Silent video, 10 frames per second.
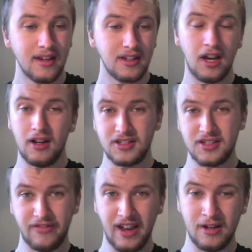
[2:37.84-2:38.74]
Cards are
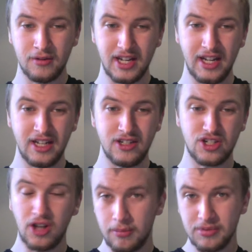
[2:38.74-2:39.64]
found in
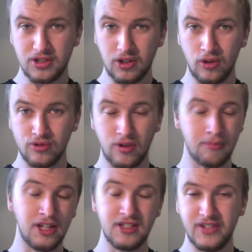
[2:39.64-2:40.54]
shops or dropped
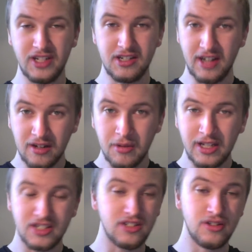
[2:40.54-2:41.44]
by defeated
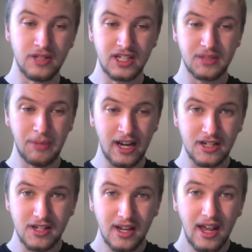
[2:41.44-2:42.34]
enemies, as you'd
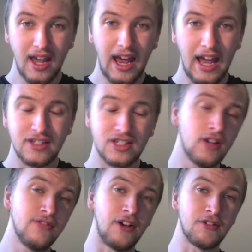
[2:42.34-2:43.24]
expect, and
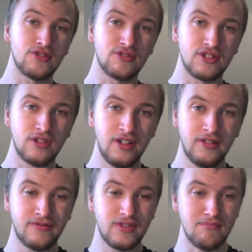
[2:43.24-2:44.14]
so far it's
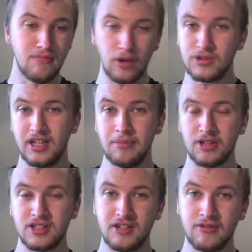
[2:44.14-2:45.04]
received mostly
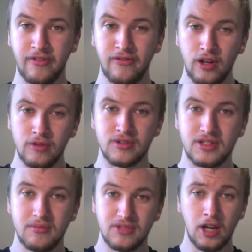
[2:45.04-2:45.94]
positive
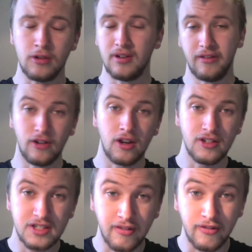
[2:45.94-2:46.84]
reviews. So, if you got
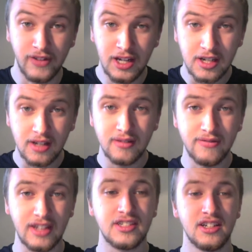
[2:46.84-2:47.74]
yourself a Vita,
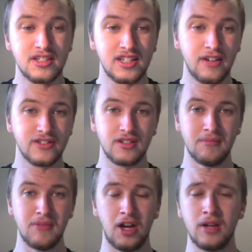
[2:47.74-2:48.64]
fancy yourself
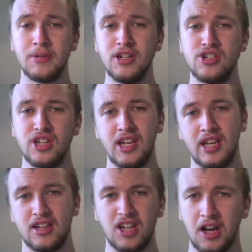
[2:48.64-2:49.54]
some
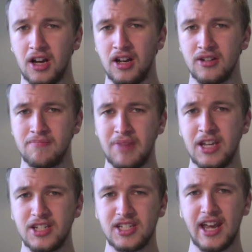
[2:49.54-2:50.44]
RPG
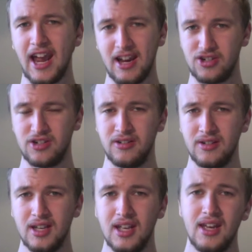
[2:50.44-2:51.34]
card-based
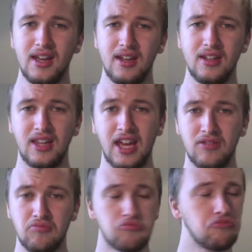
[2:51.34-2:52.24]
action,
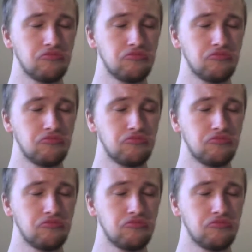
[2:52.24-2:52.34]
then